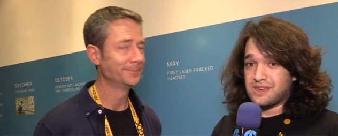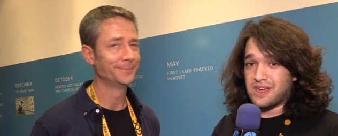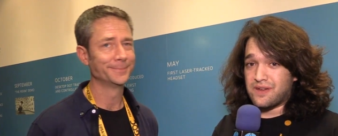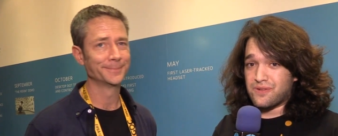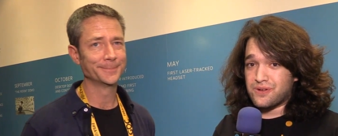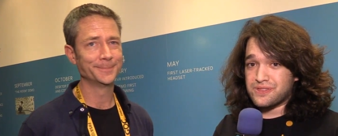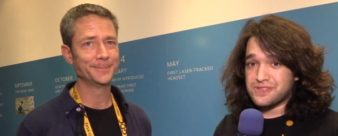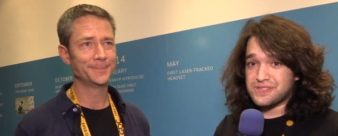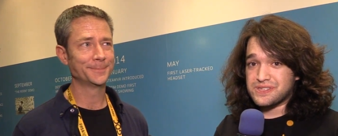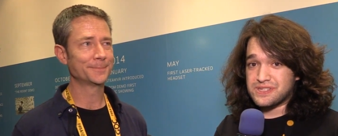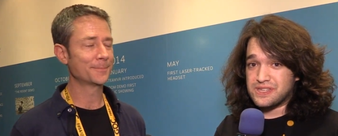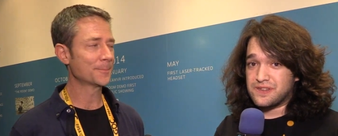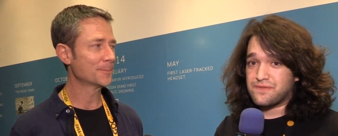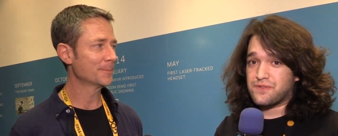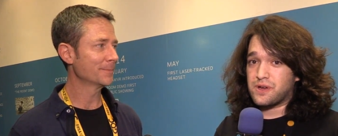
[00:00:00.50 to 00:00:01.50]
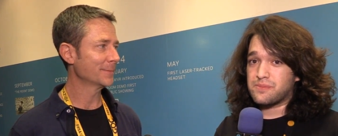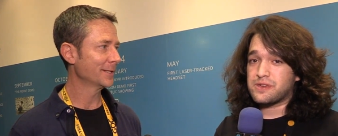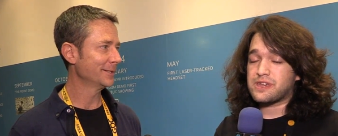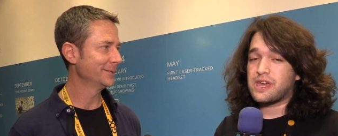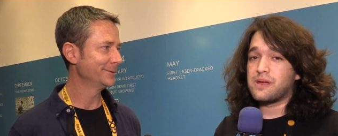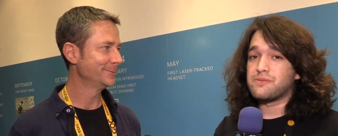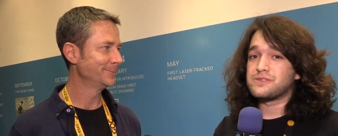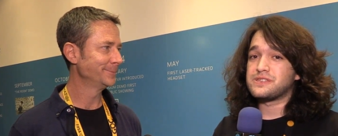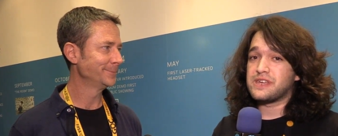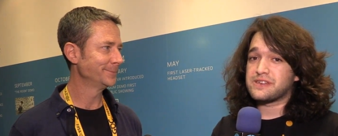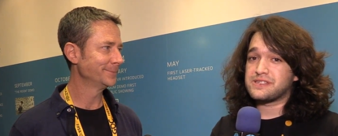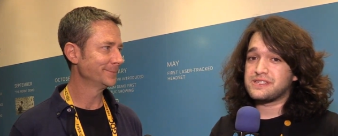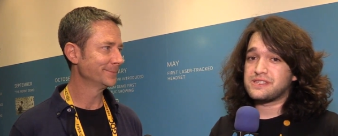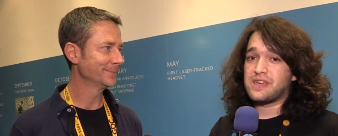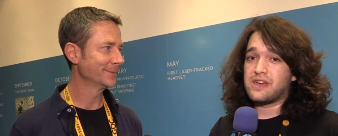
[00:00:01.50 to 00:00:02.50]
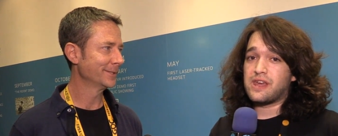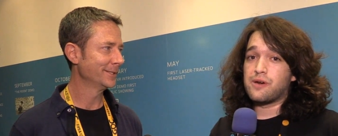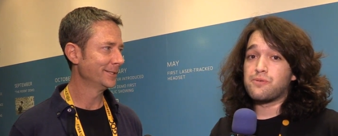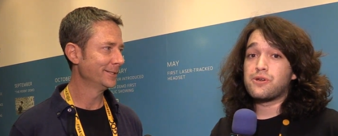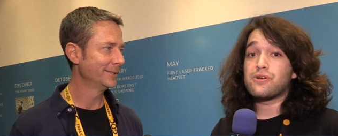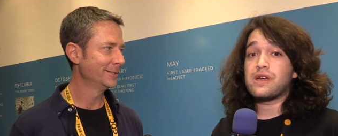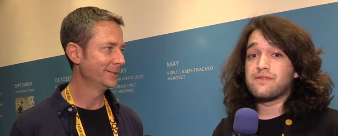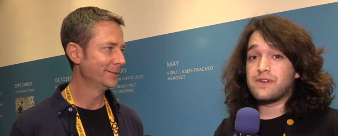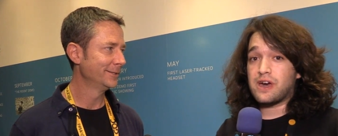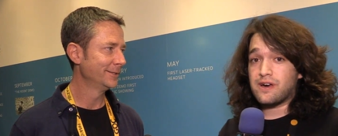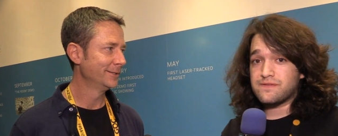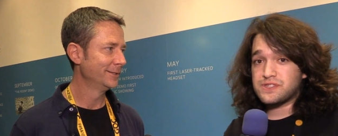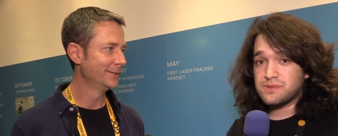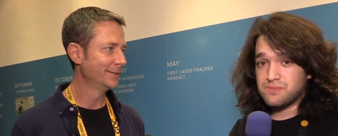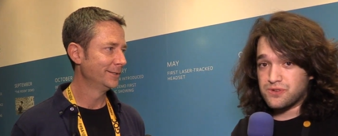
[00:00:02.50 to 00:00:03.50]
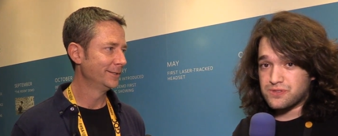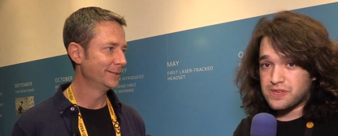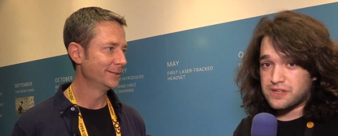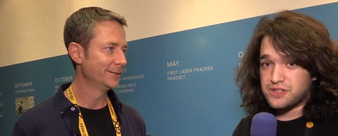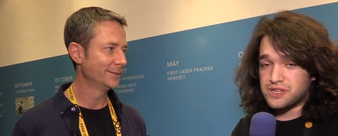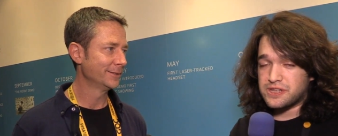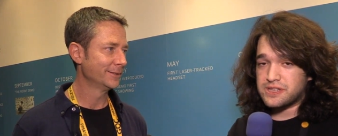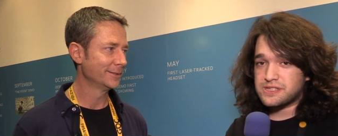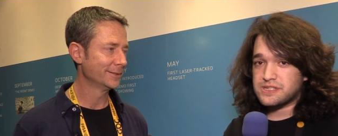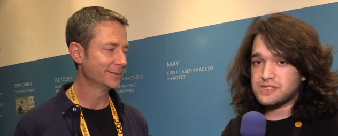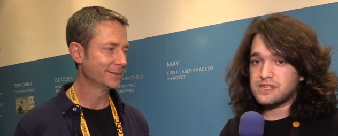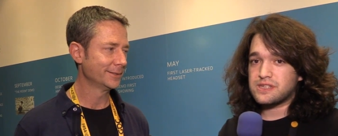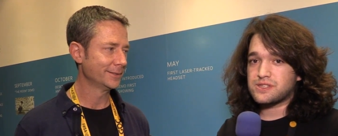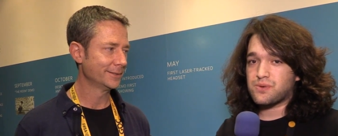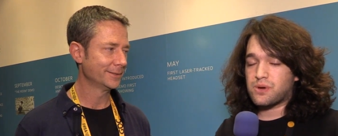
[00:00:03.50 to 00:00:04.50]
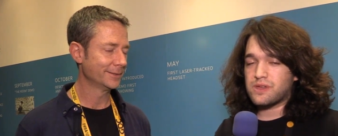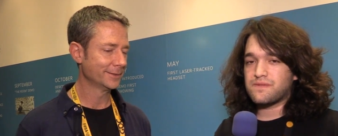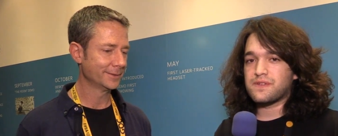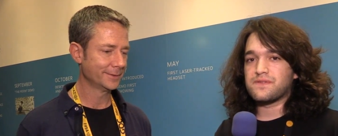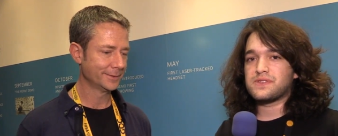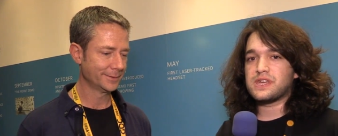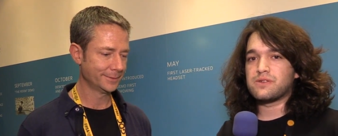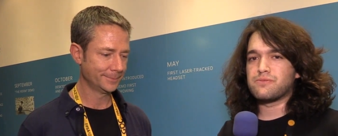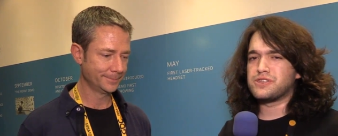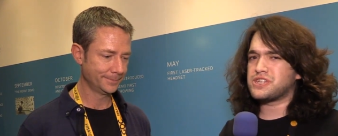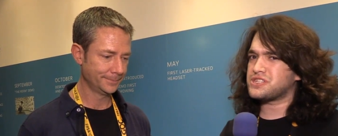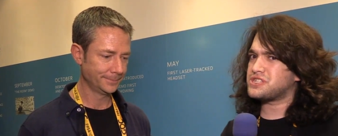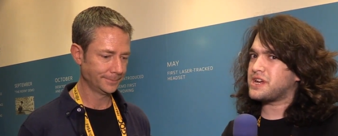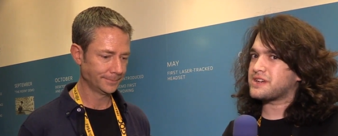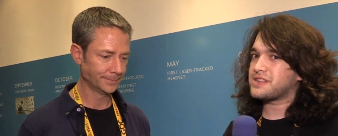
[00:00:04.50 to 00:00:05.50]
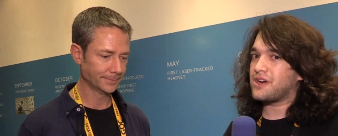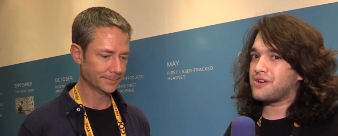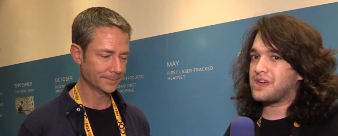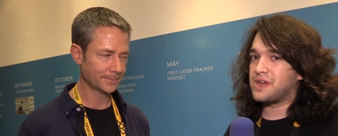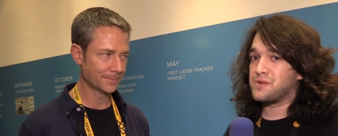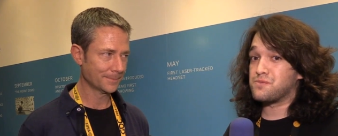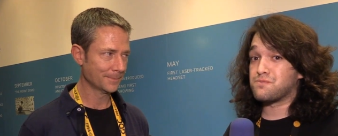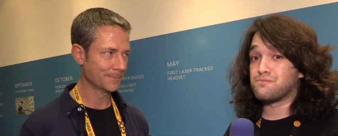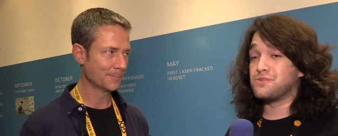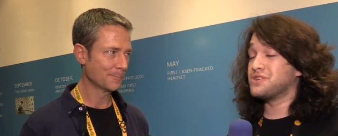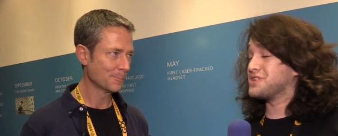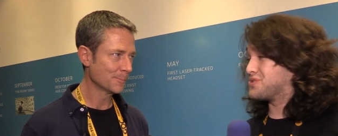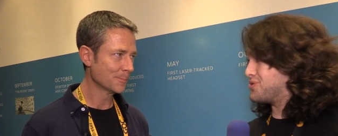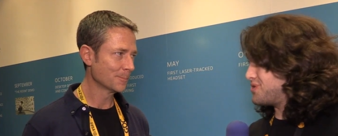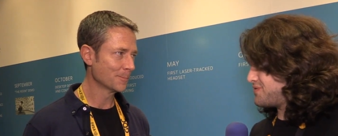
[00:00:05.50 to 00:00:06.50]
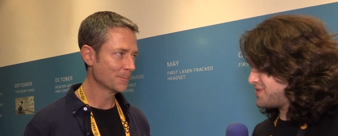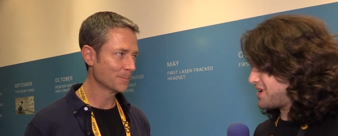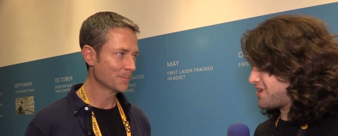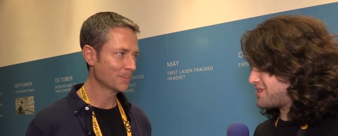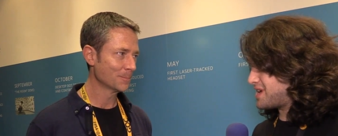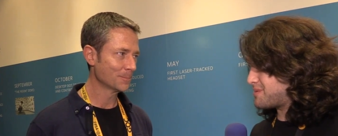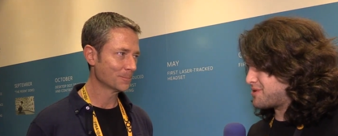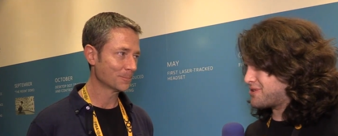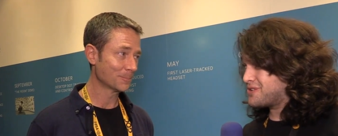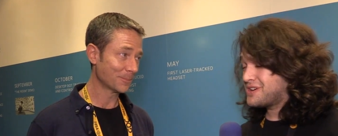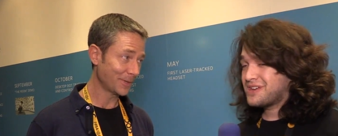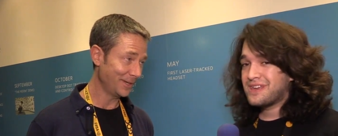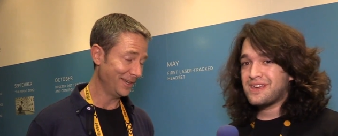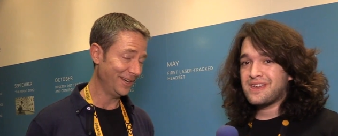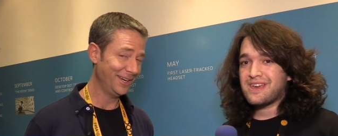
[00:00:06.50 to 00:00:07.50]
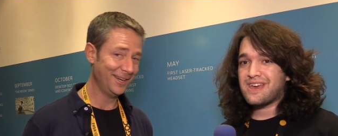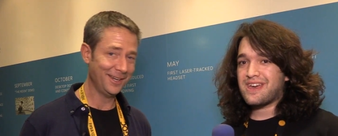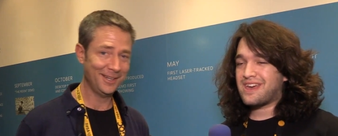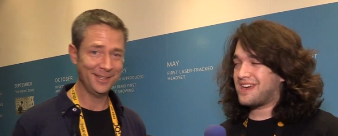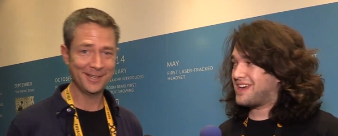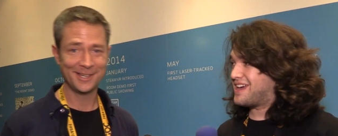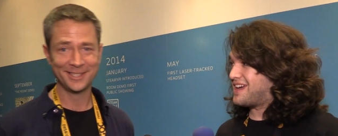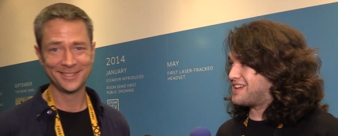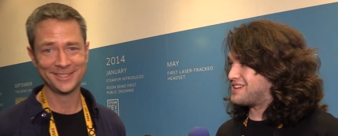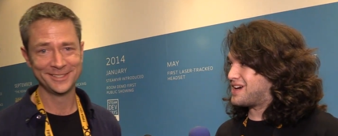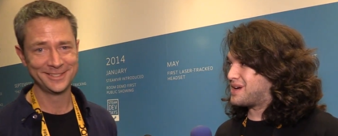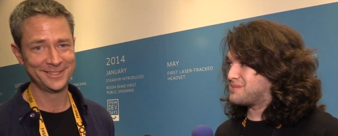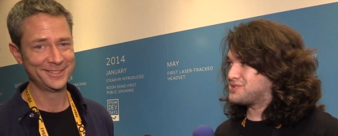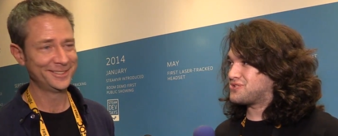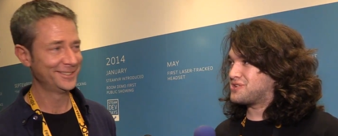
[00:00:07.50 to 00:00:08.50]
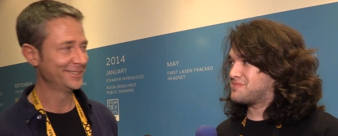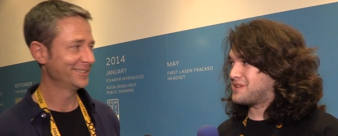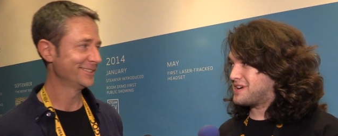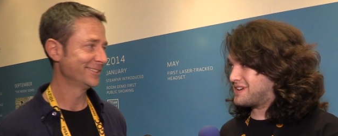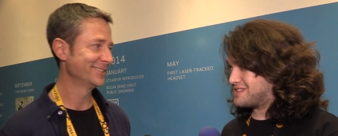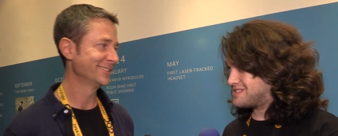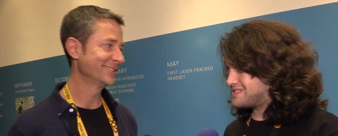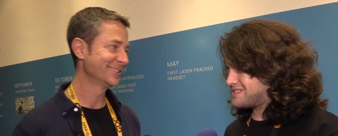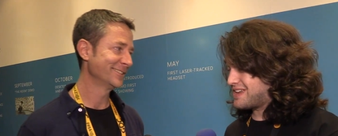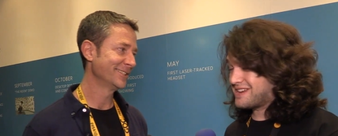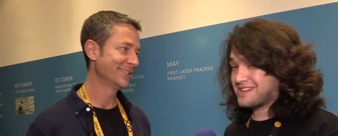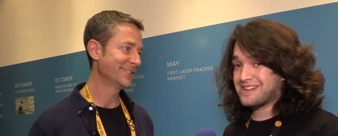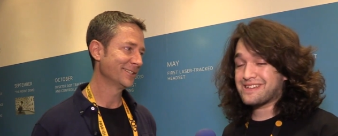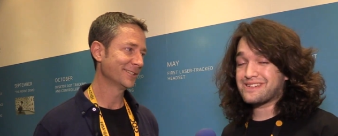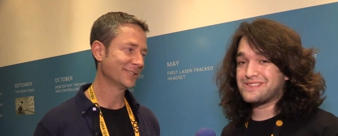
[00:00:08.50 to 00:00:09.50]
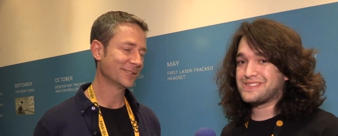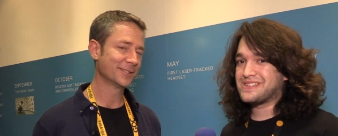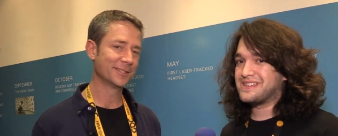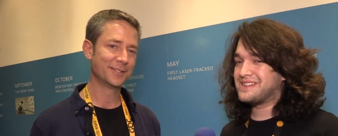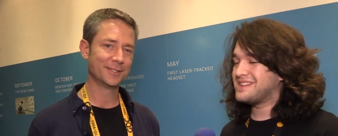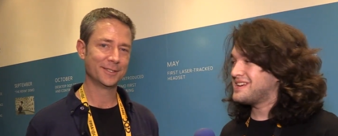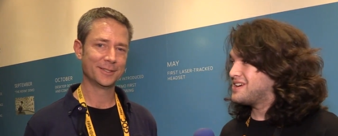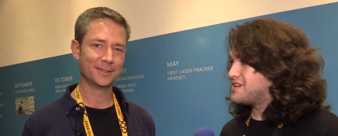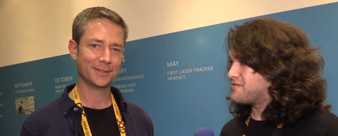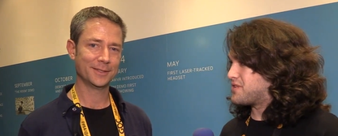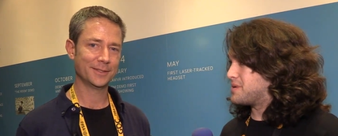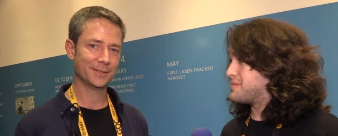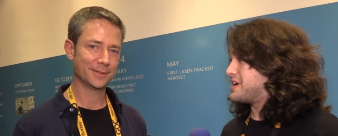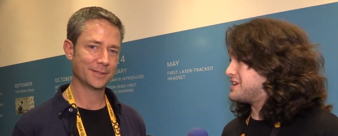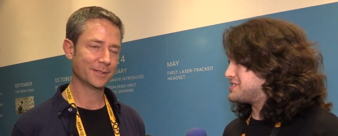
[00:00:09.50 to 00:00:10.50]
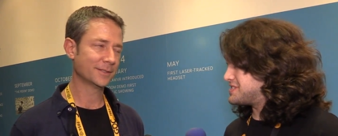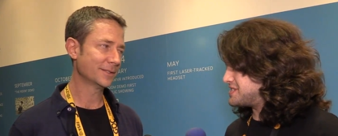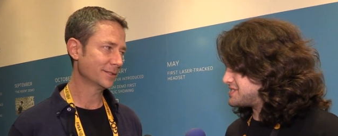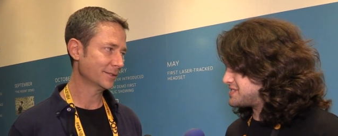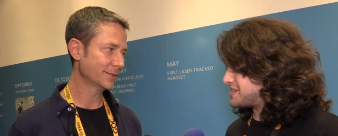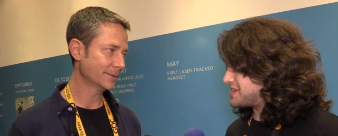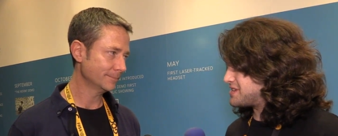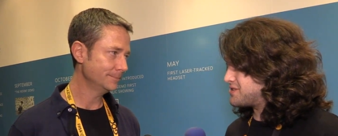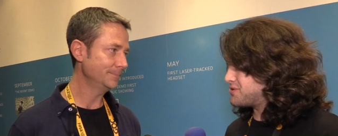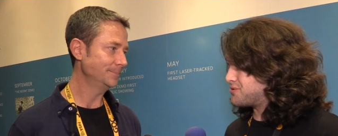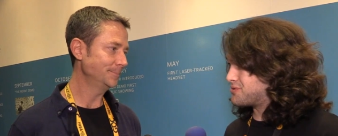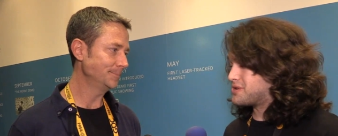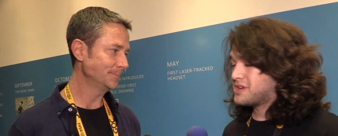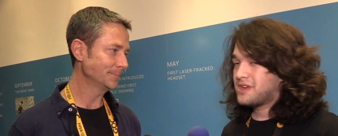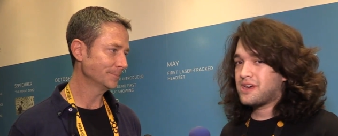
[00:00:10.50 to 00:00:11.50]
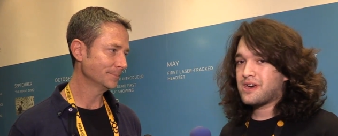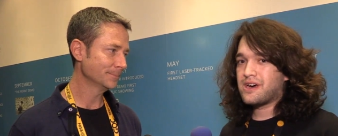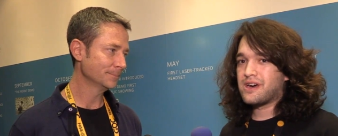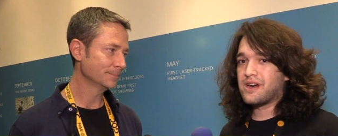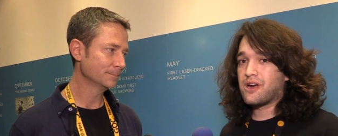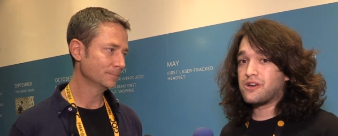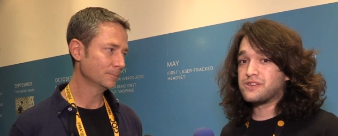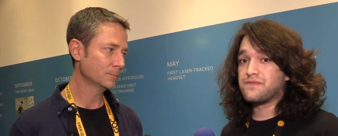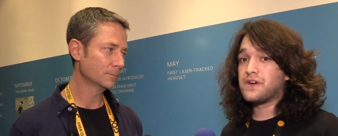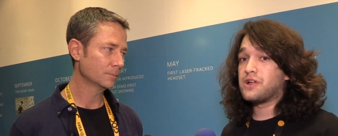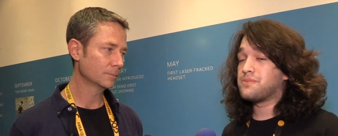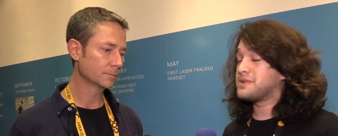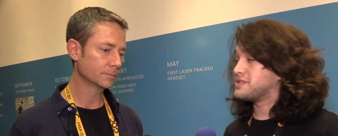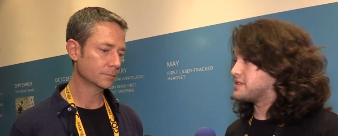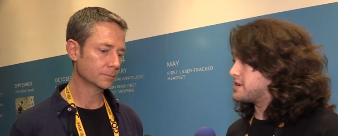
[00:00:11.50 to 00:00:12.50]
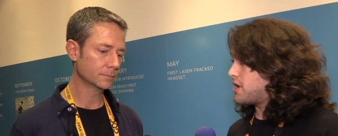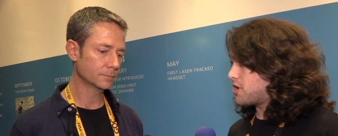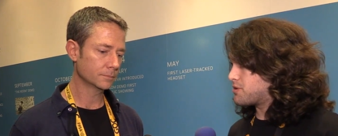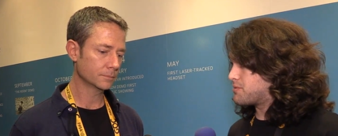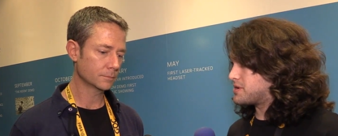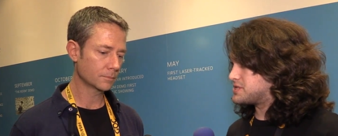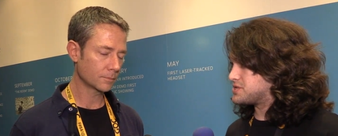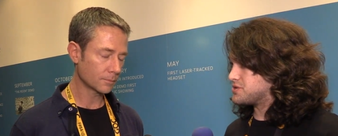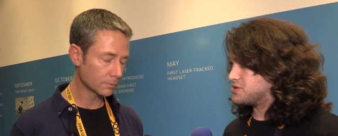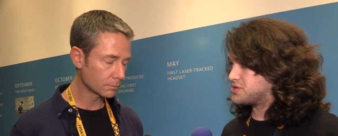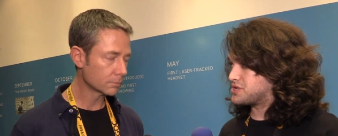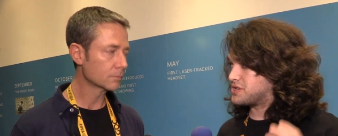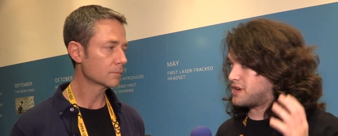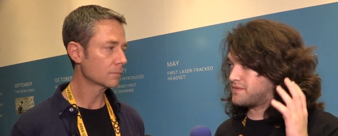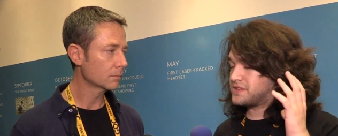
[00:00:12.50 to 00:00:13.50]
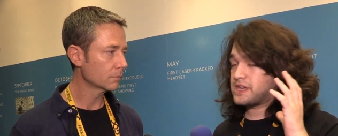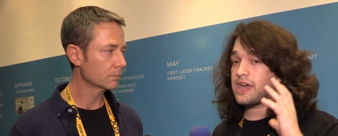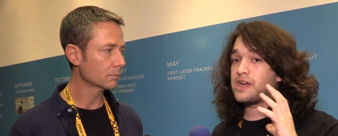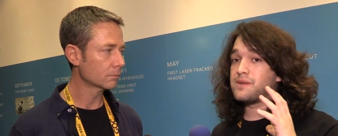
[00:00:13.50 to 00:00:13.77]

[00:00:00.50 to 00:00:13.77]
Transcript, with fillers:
Speaker 1: Hey everyone, this is Steve from GamersNexus.net. We were at Valve's booth at GDC 2015. We just checked out a really cool VR demo. Yeah. And I'm joined by Dana Nicholson from HTC, who mm-hmm. uh, are developing the hardware solution of the